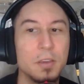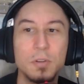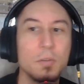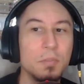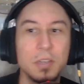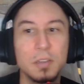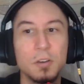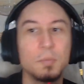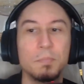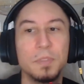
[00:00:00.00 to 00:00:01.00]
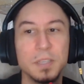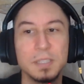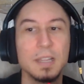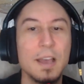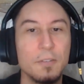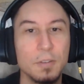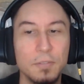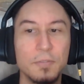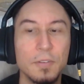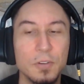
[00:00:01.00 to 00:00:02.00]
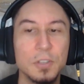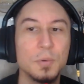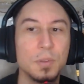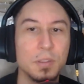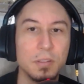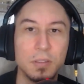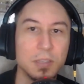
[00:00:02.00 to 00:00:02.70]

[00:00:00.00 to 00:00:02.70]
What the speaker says: You don't need to go this level if you're doing